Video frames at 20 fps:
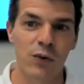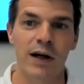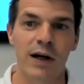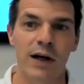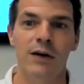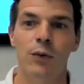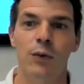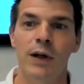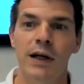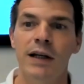
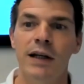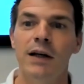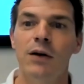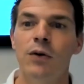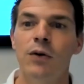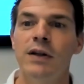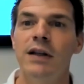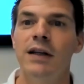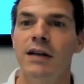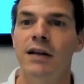well really
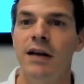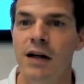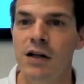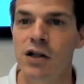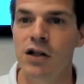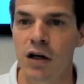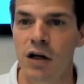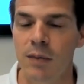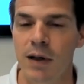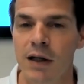good in
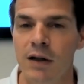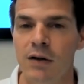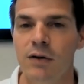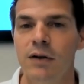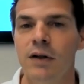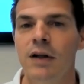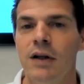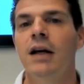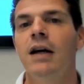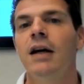large
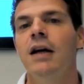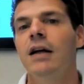diameter?